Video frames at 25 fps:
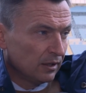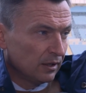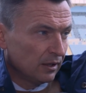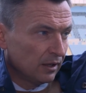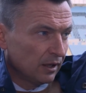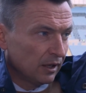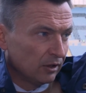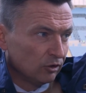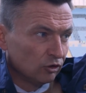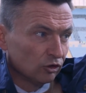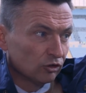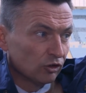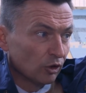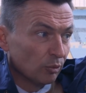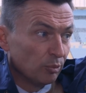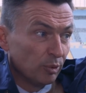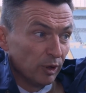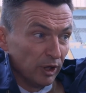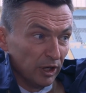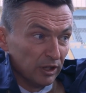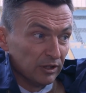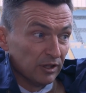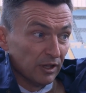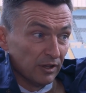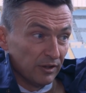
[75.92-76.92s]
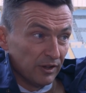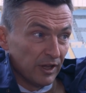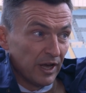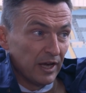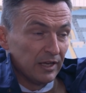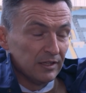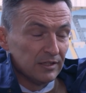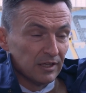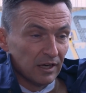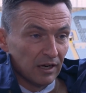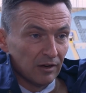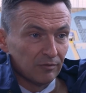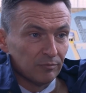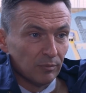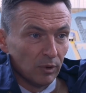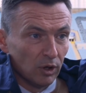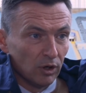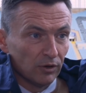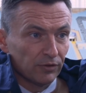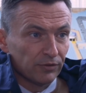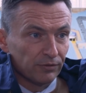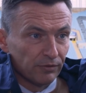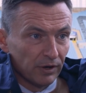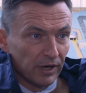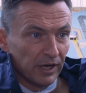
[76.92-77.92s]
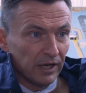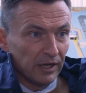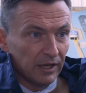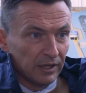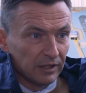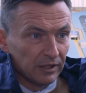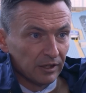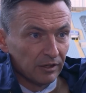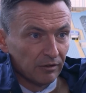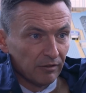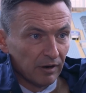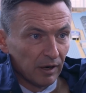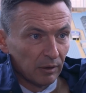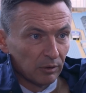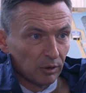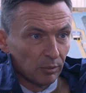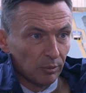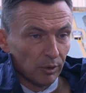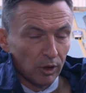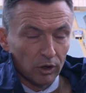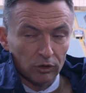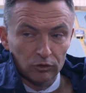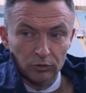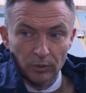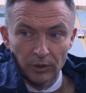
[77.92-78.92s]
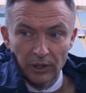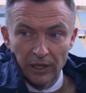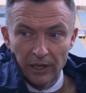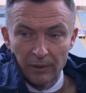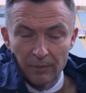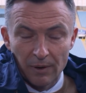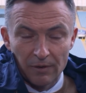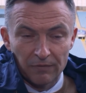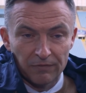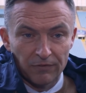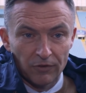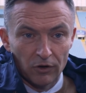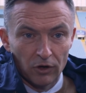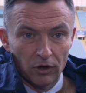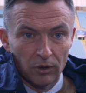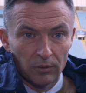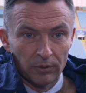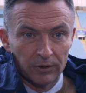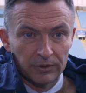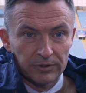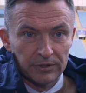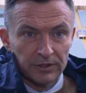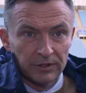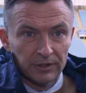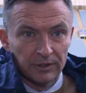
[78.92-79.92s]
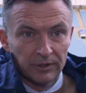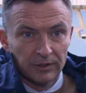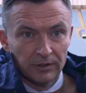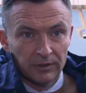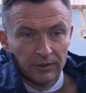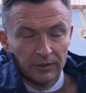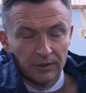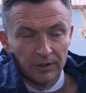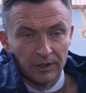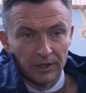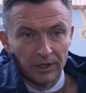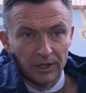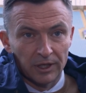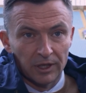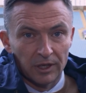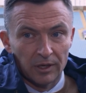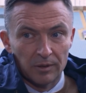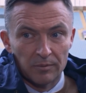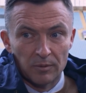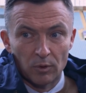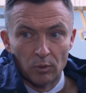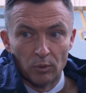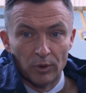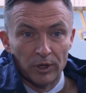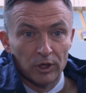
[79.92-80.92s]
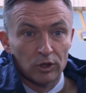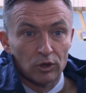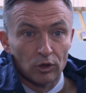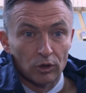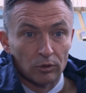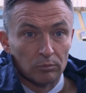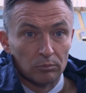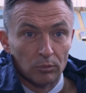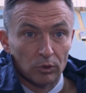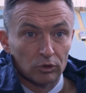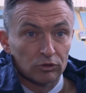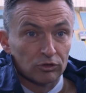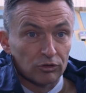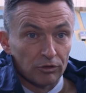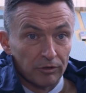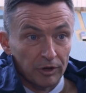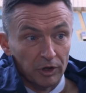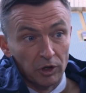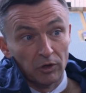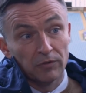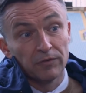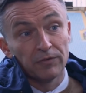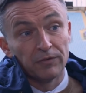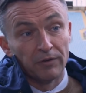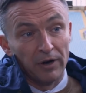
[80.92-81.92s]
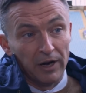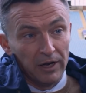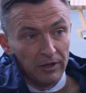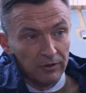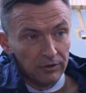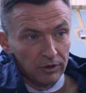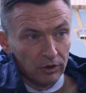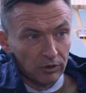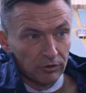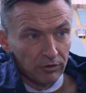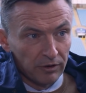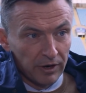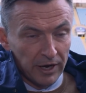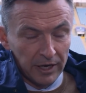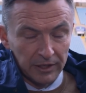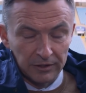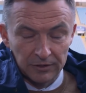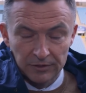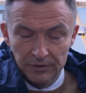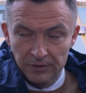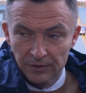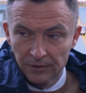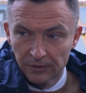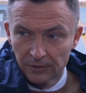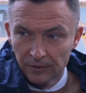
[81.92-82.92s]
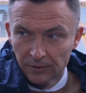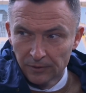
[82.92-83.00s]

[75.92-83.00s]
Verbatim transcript: it just appeared that they did have more threat in and around the box when they went forward, um, and we couldn't muster enough threat at the other end.